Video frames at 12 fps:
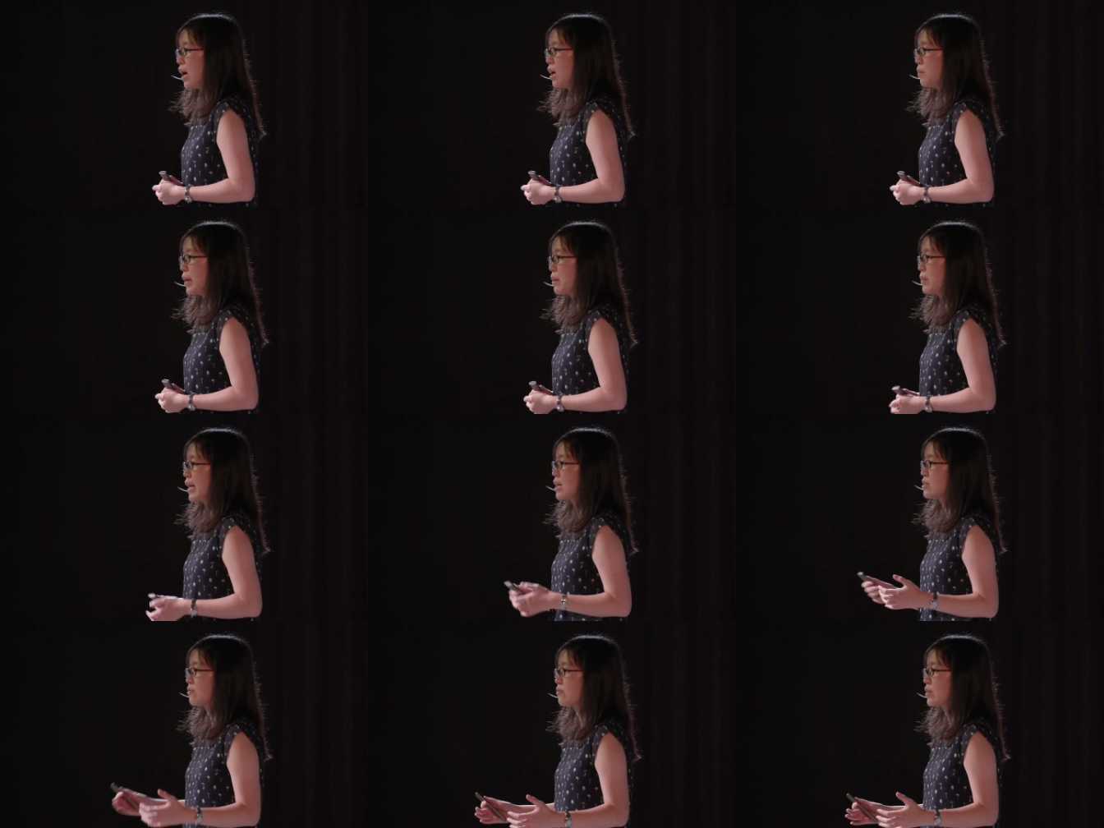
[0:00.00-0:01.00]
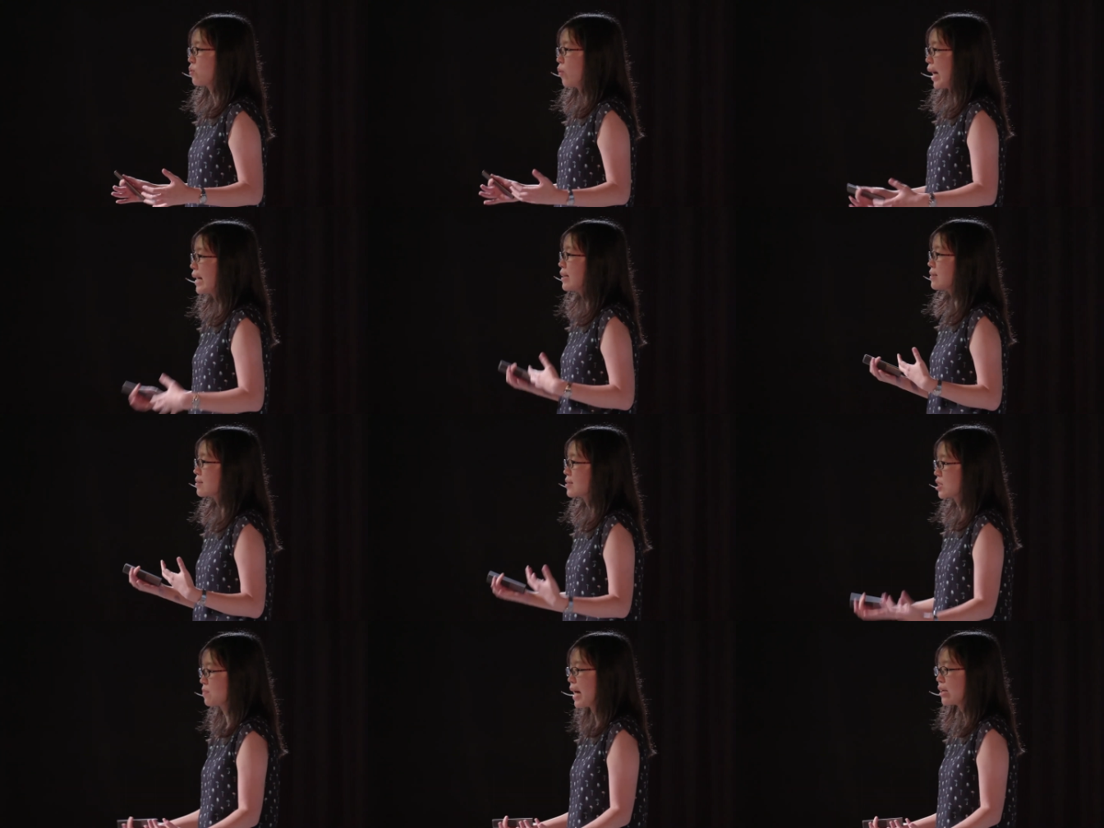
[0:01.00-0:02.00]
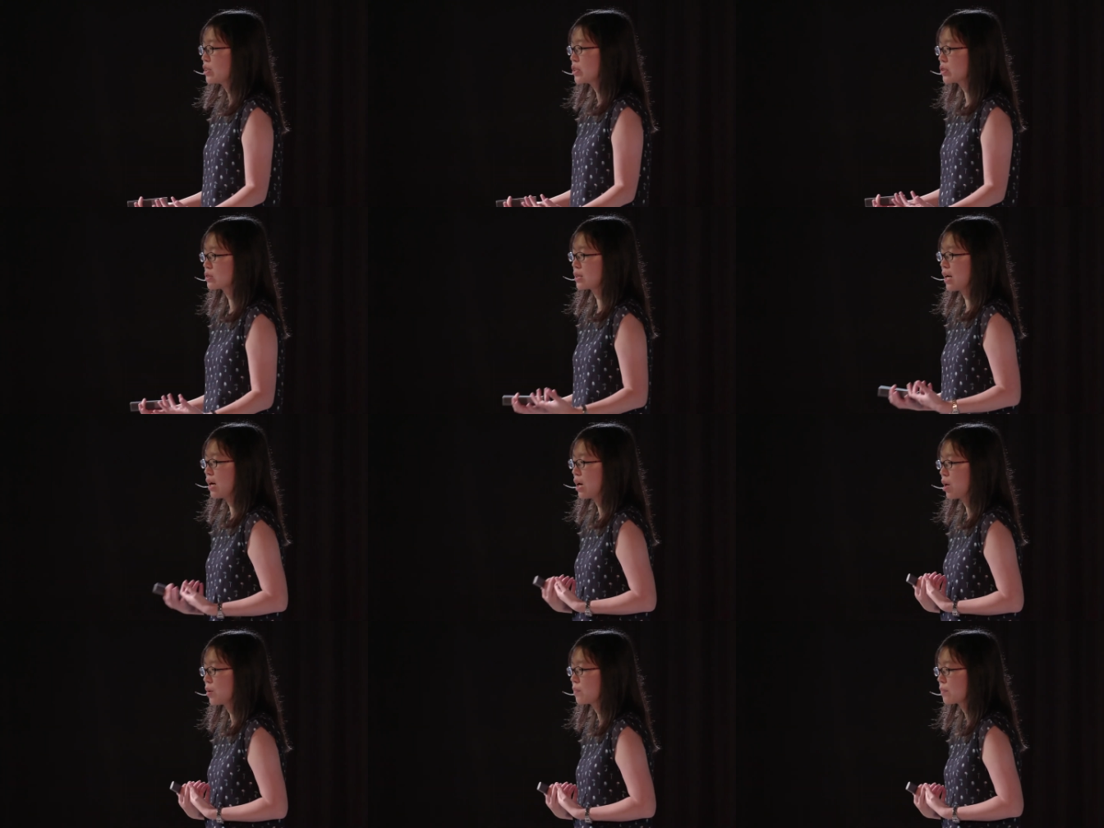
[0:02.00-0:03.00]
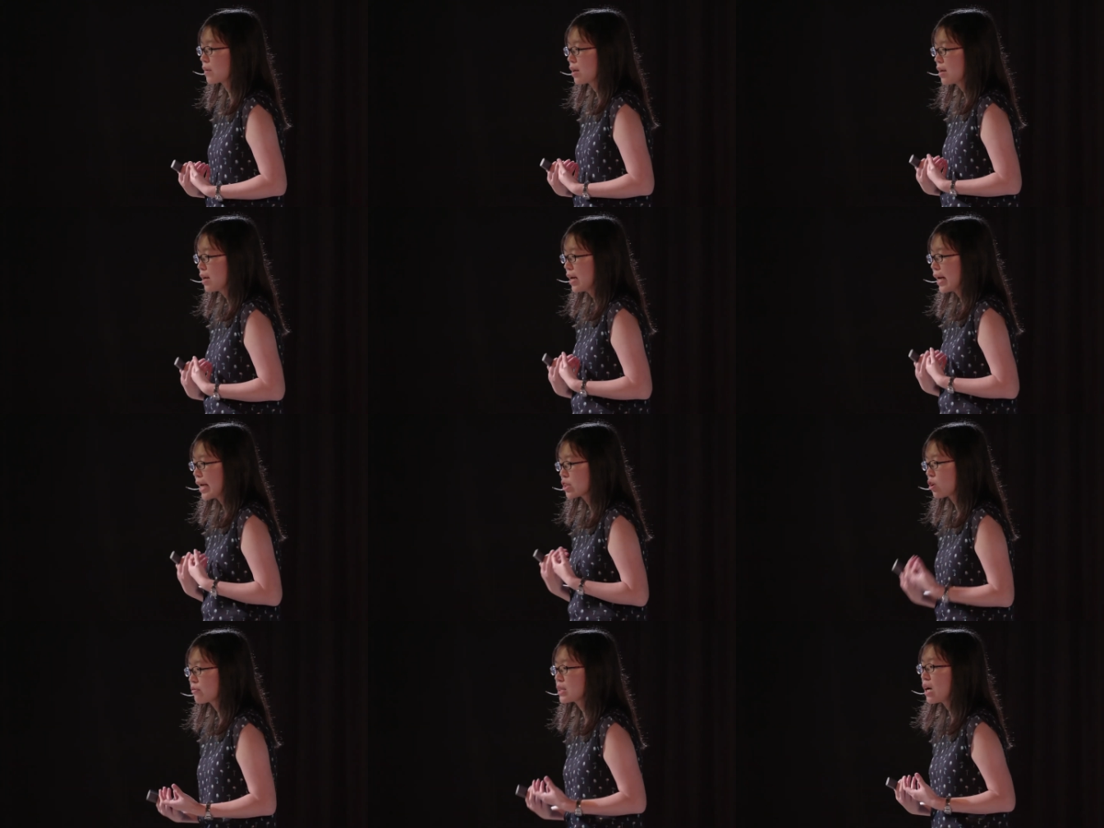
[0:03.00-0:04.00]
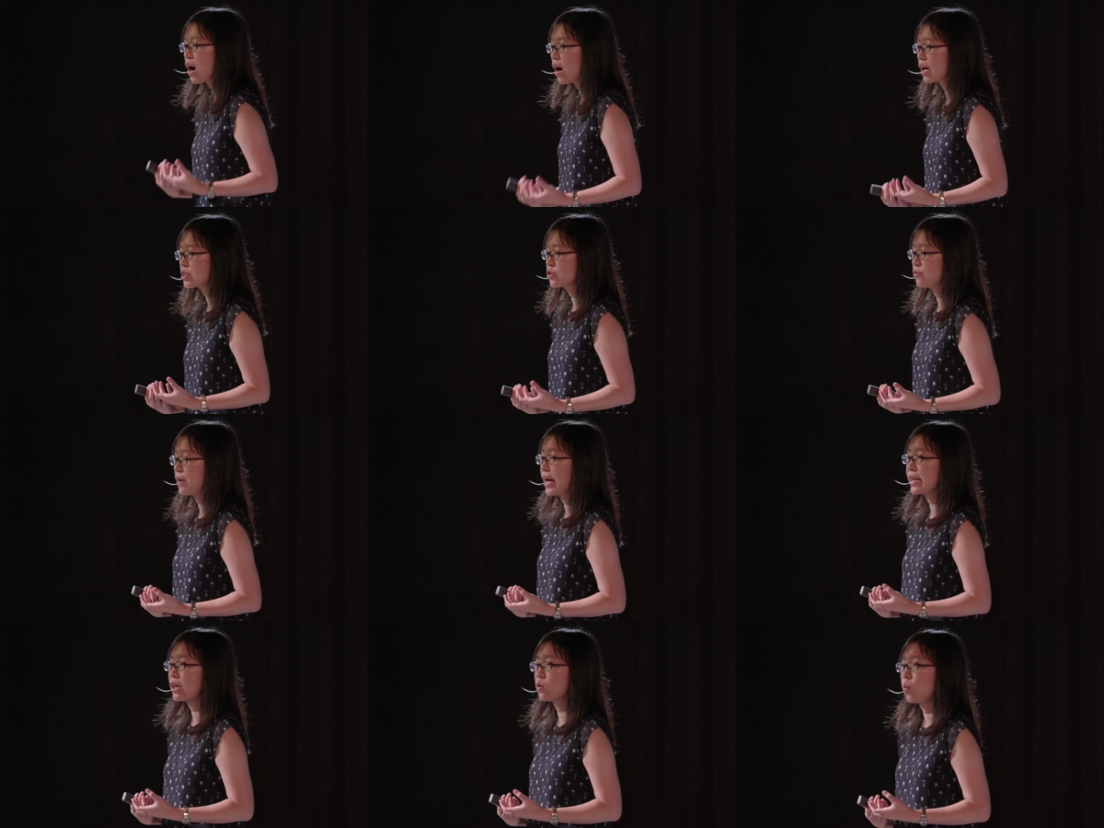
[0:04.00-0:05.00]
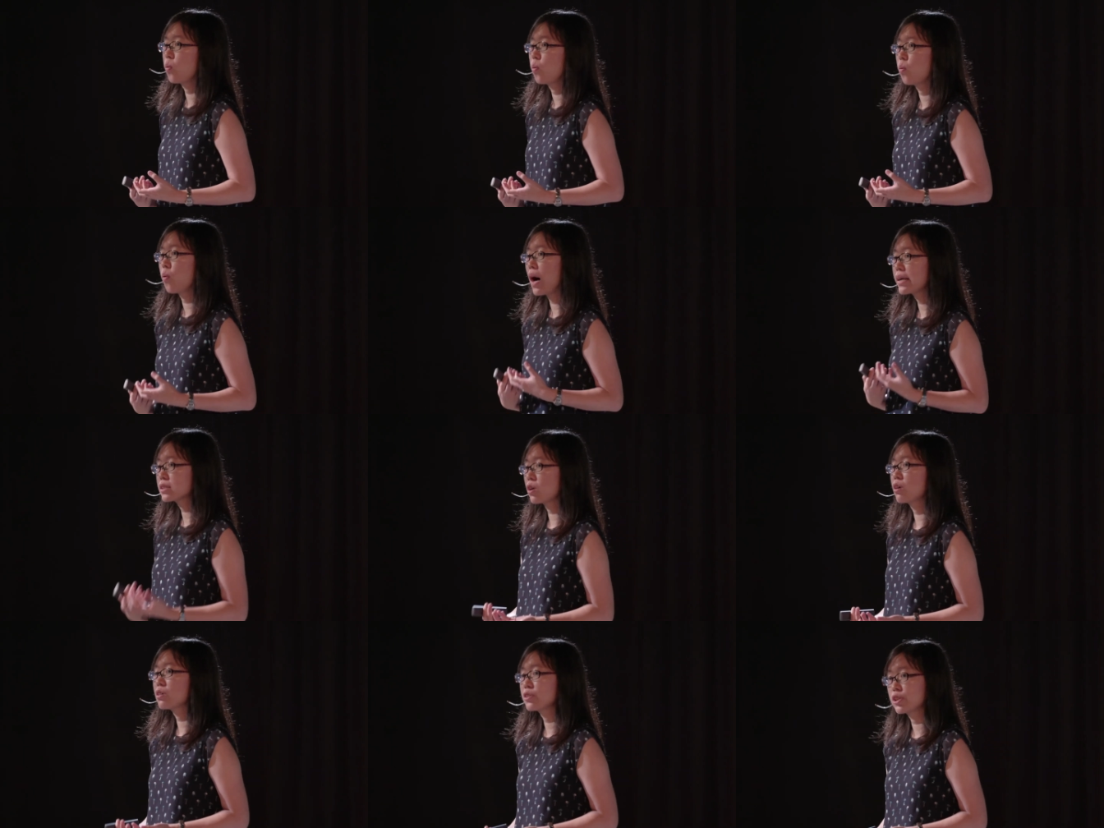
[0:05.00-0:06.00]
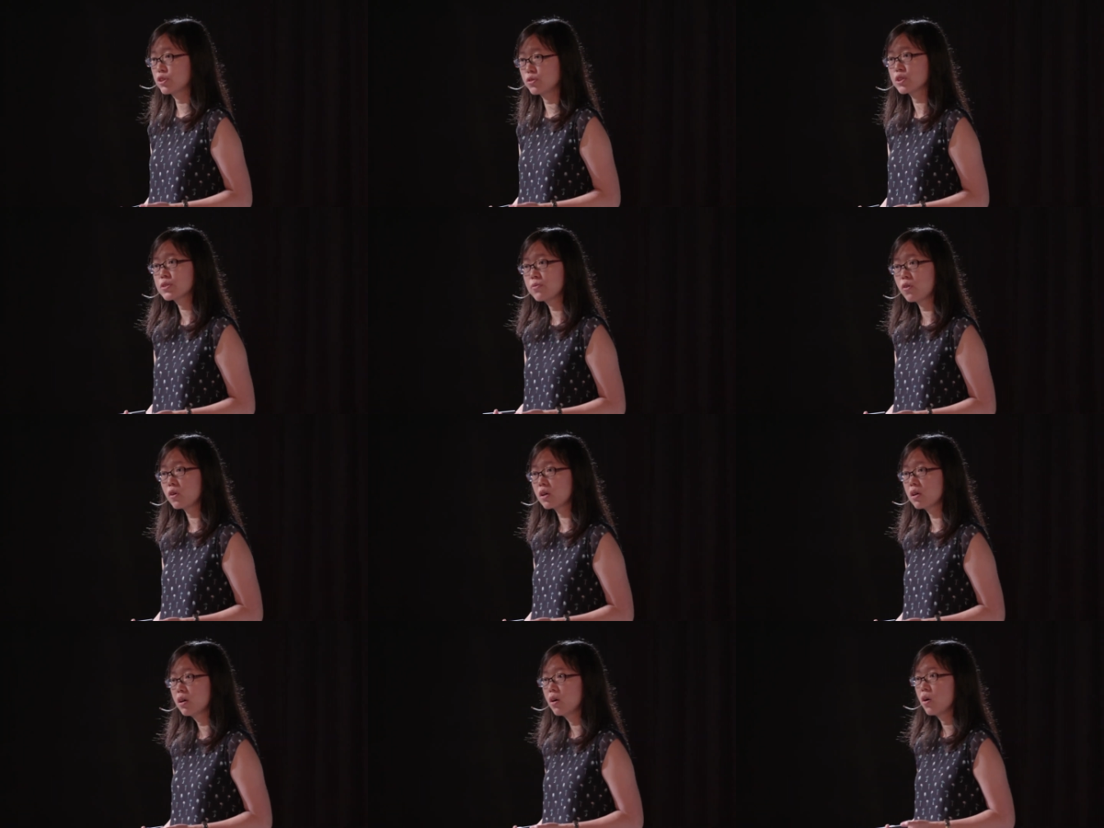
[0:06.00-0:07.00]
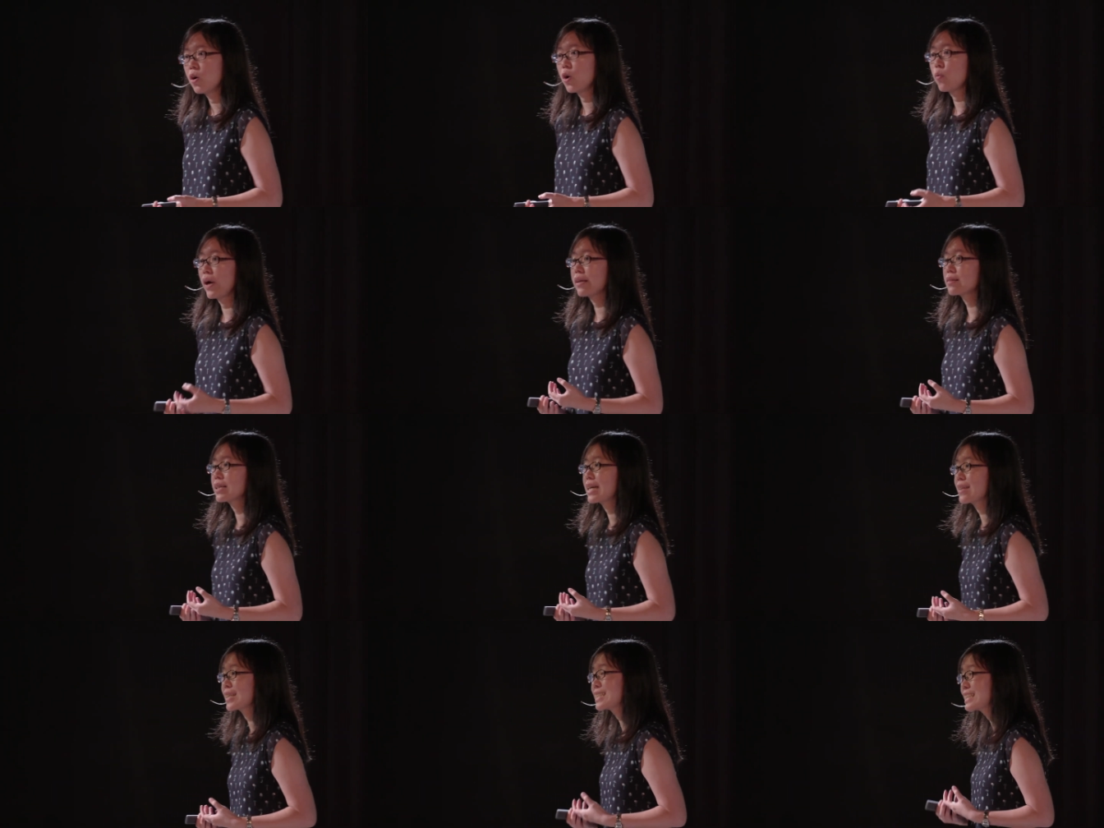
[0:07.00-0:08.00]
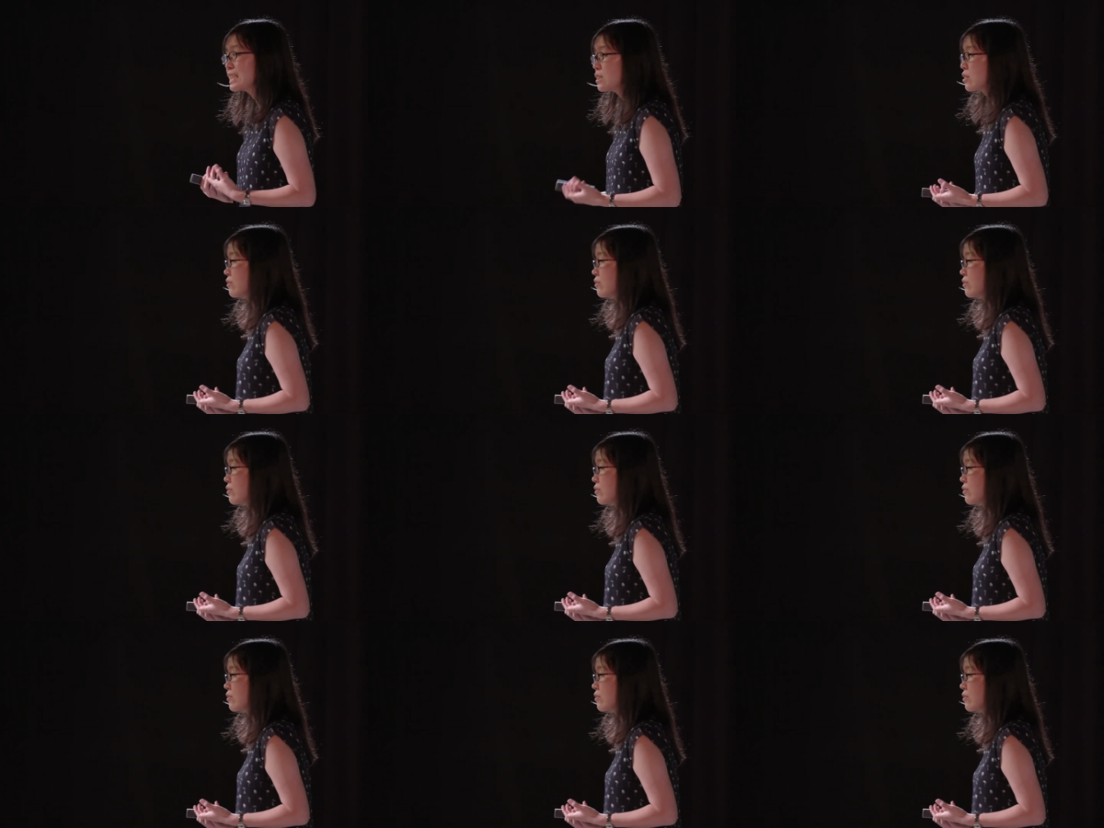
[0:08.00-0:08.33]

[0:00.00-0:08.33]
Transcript: Um, and because of the way this is managed, um, it is often hard to find out what a toggle is used for, or whether it is still